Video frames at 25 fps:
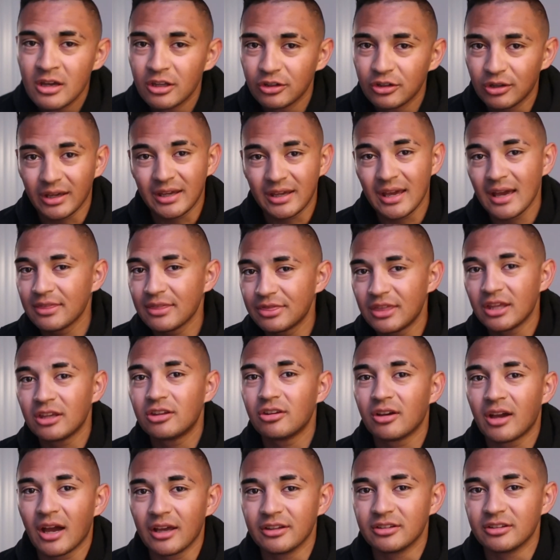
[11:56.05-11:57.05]
So I can't thank
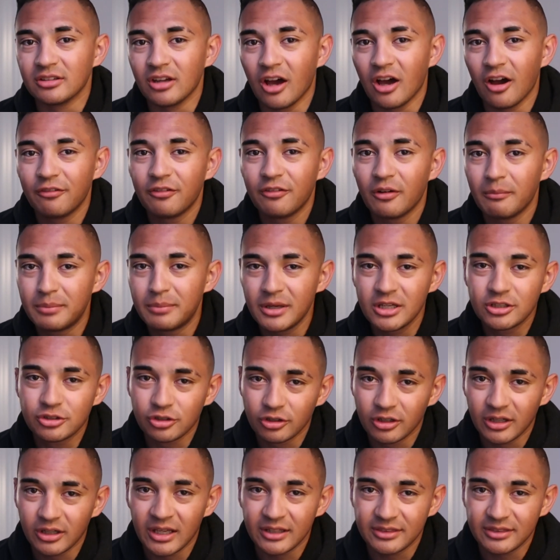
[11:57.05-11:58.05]
you guys enough. Be
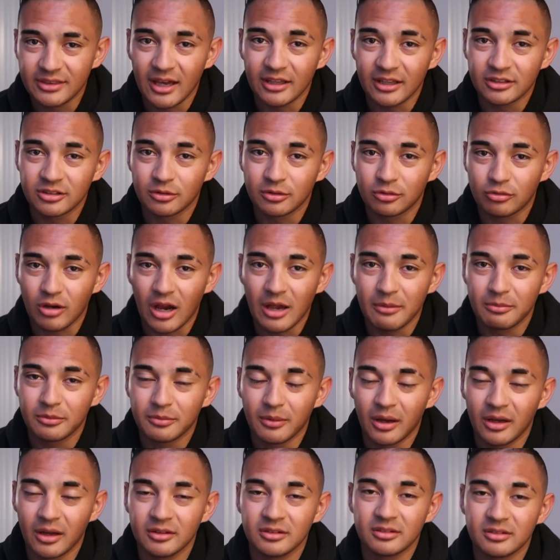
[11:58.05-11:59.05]
sure to hit that subscribe
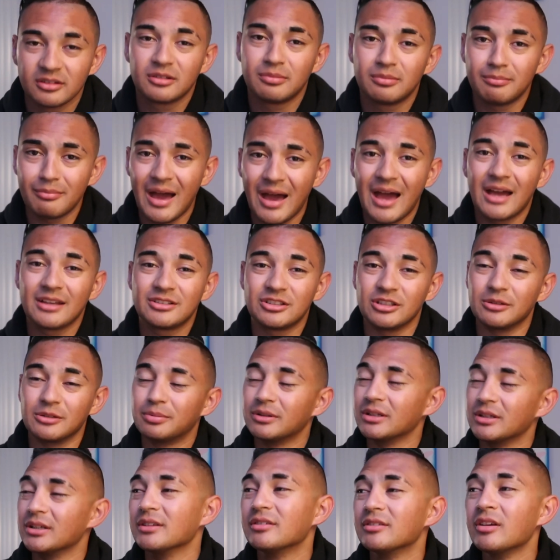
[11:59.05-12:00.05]
button, smash it
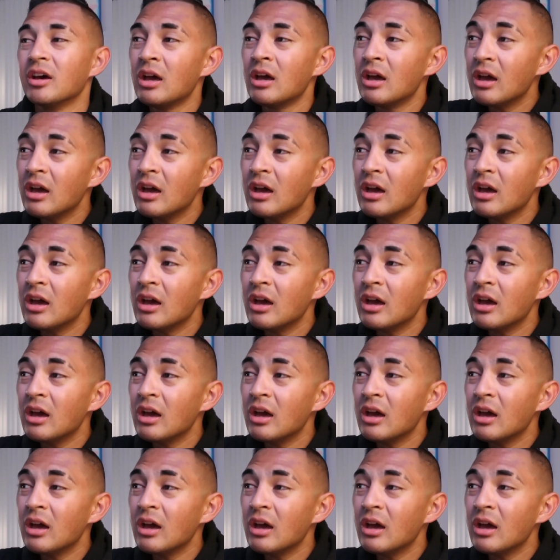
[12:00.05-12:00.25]
please,